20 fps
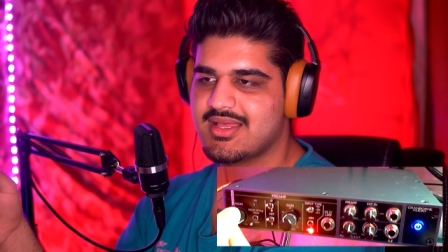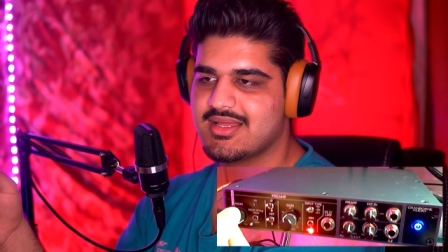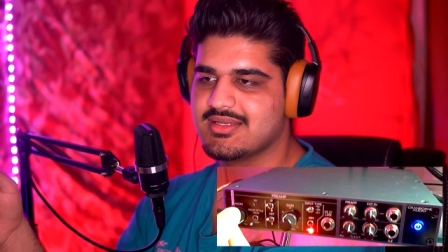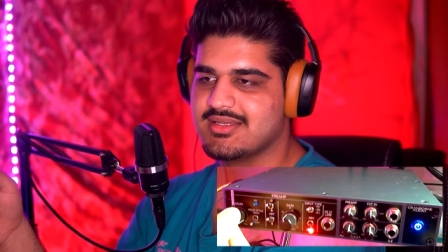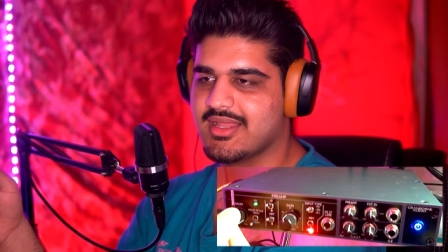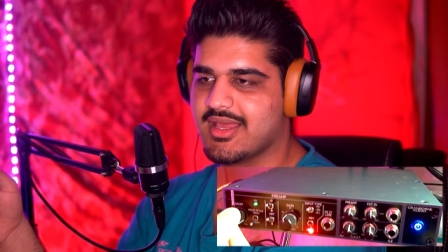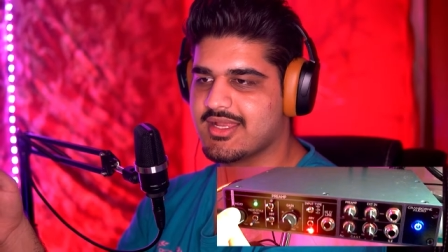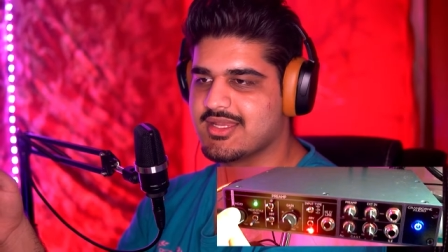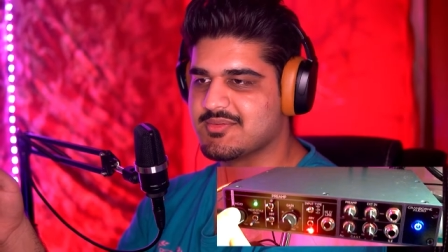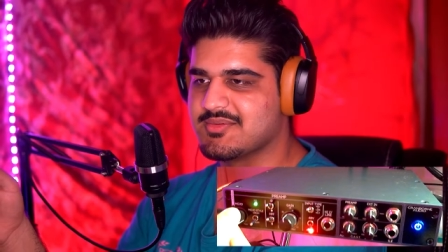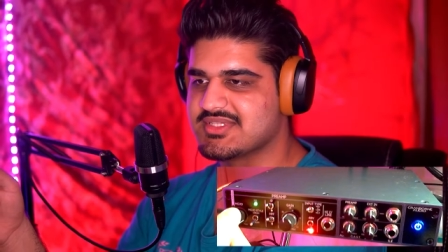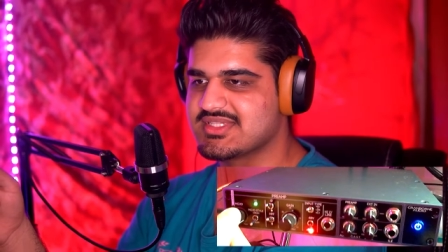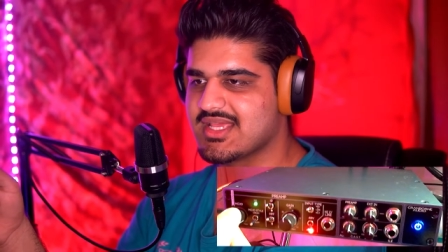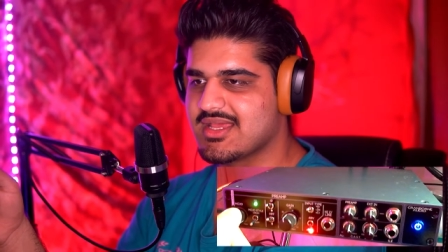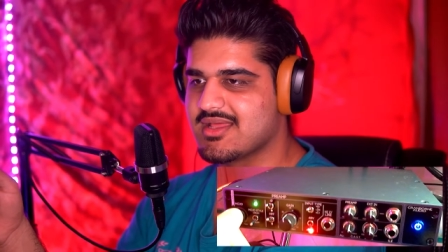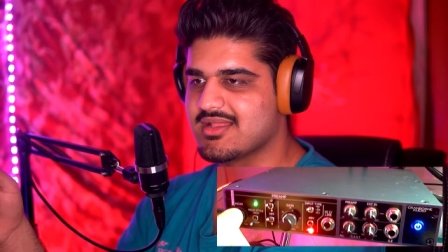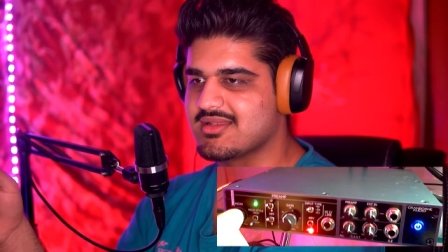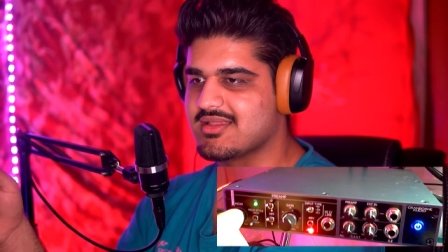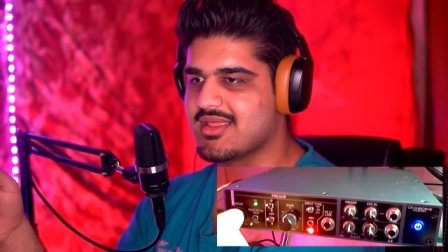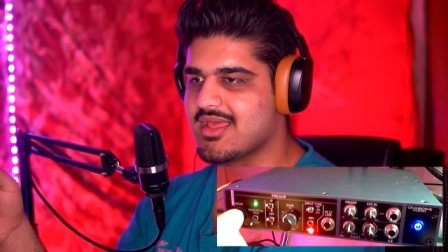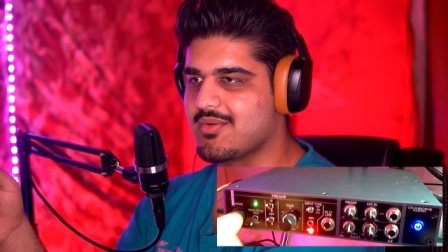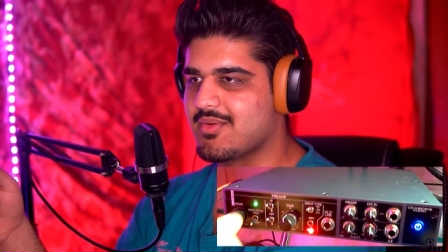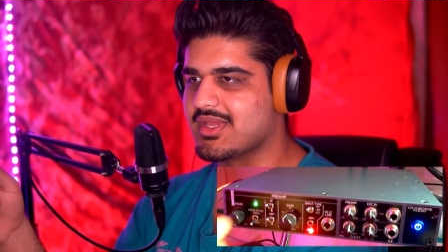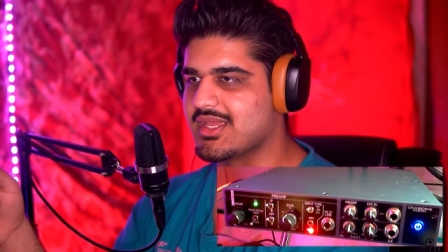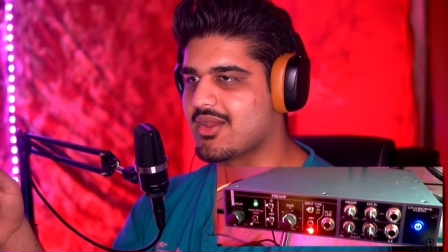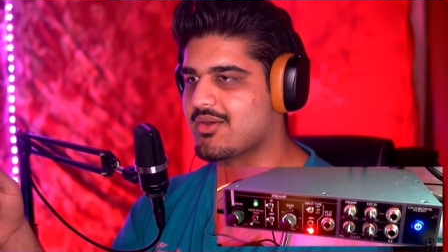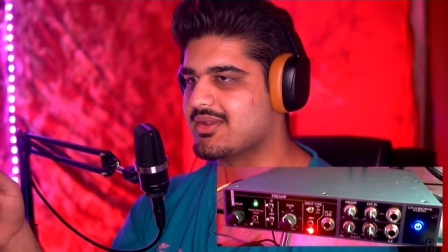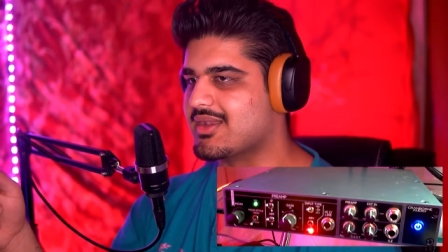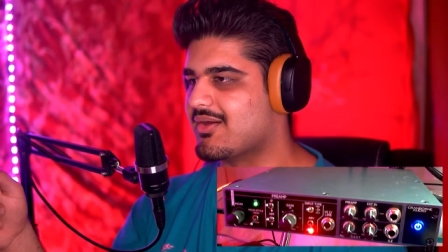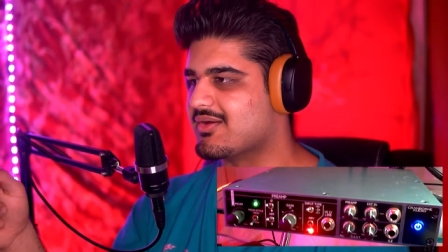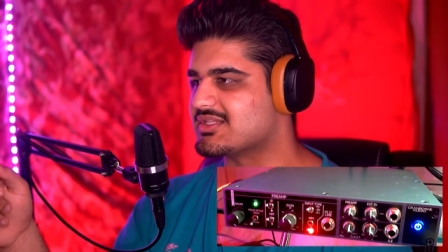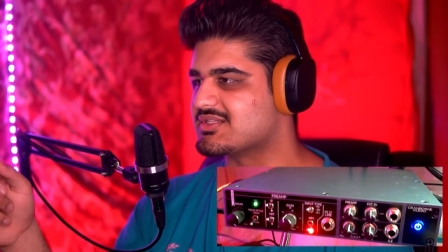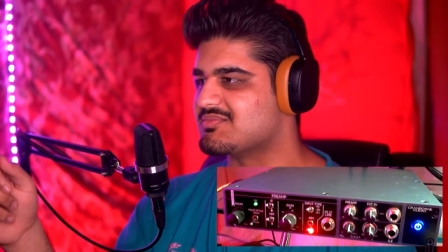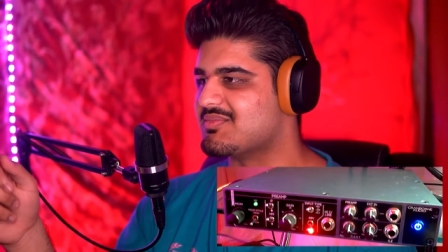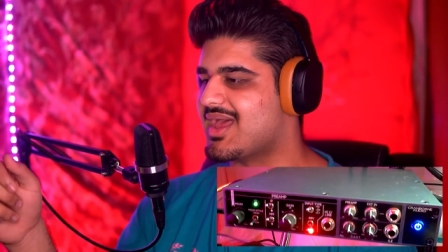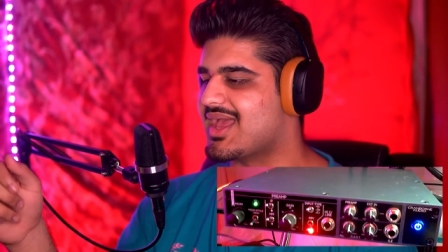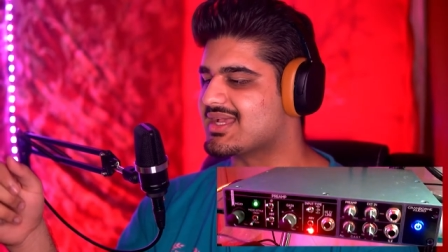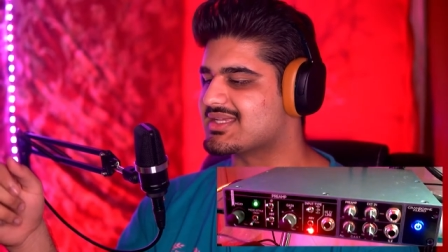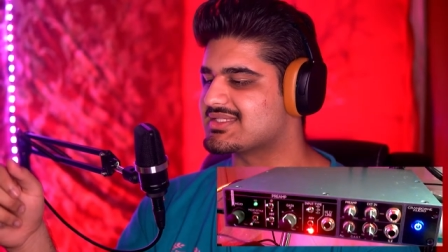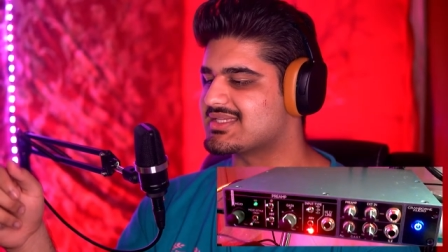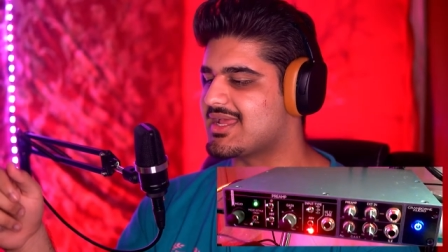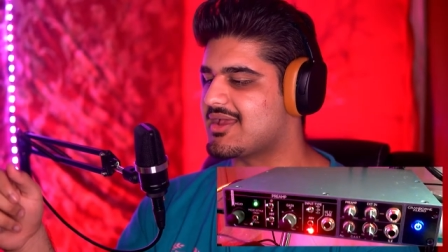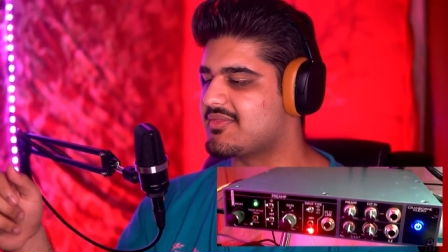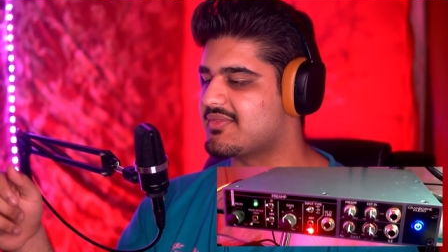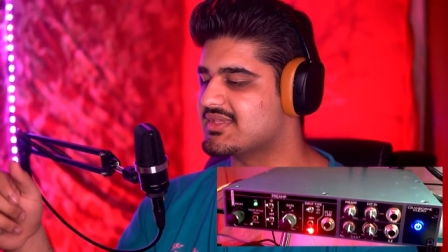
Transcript: 90%, there we go, now it's maxed out.